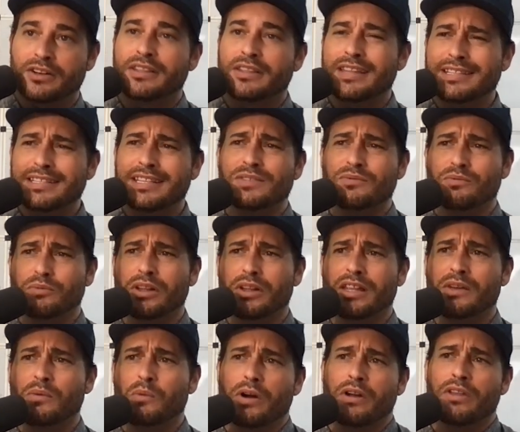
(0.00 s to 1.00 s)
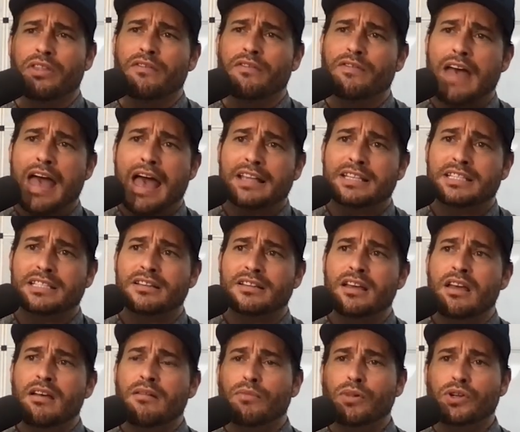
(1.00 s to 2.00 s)
And this is really where the vast
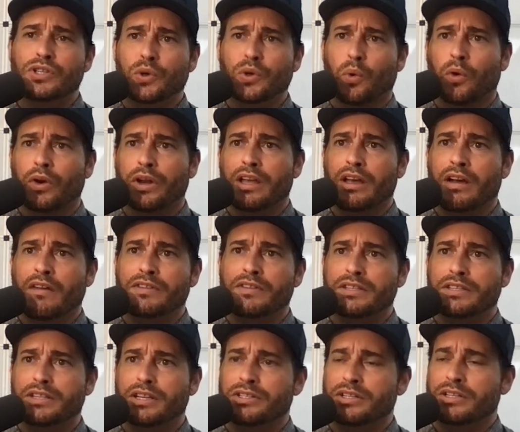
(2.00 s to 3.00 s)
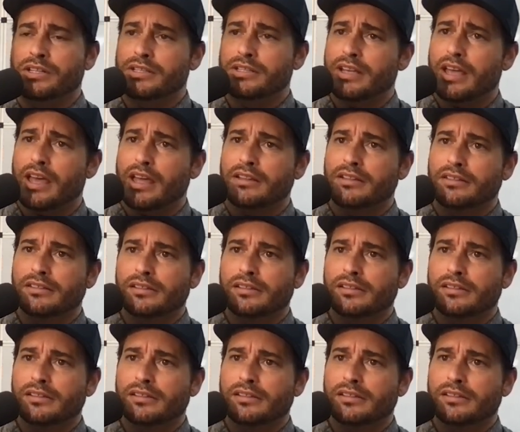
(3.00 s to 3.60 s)
majority of decisions sit.